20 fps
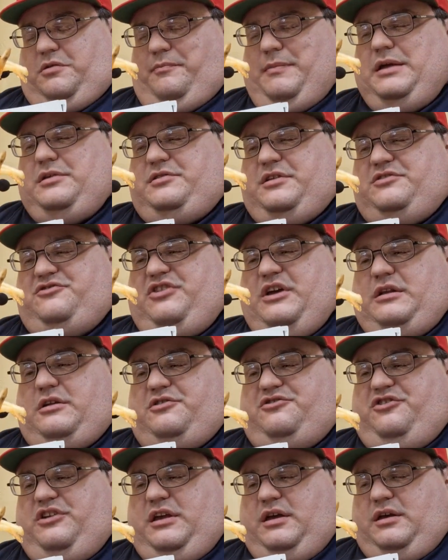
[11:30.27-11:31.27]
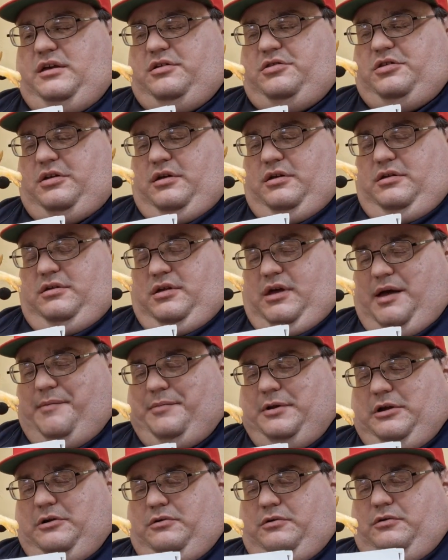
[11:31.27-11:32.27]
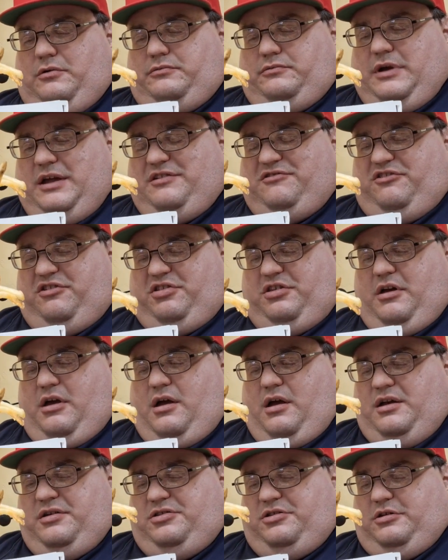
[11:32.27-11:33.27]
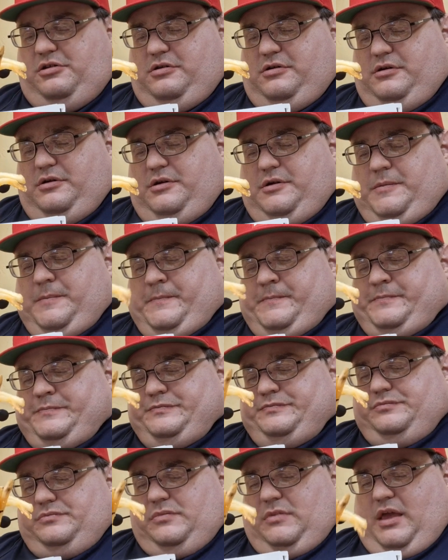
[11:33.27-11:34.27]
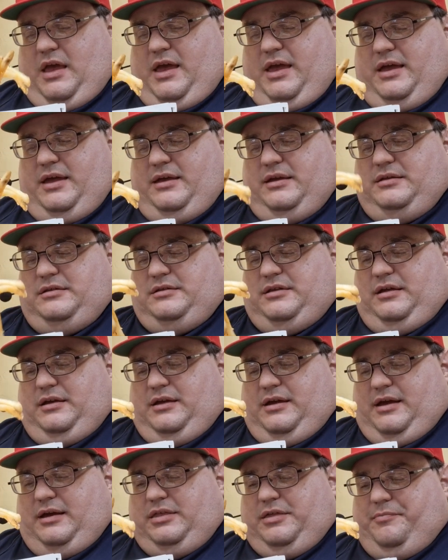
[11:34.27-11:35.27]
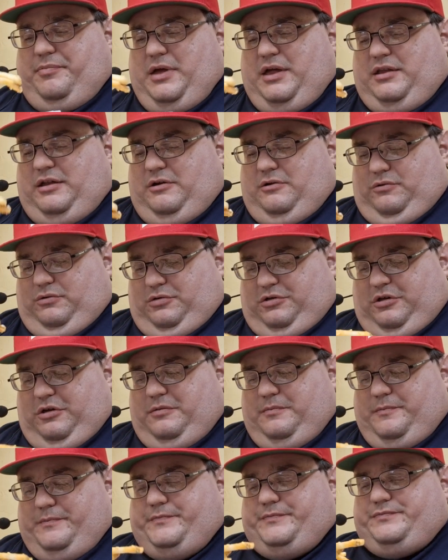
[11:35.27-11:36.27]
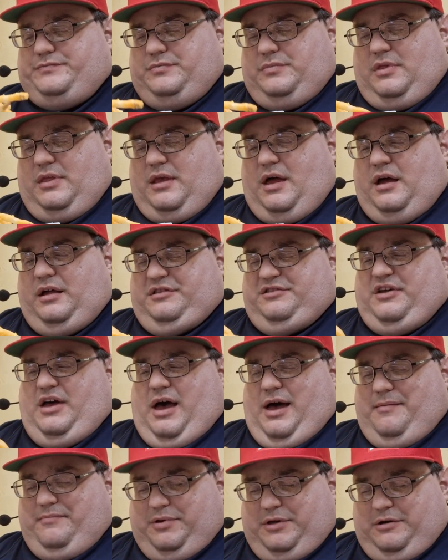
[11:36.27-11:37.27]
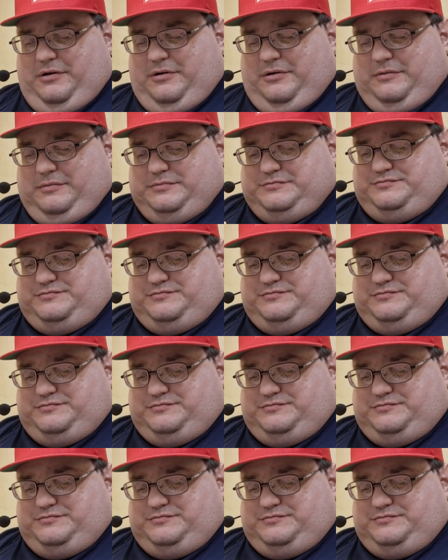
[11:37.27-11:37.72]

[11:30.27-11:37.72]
melted cheddar cheese, habanero ranch sauce, and jalapenos on top here.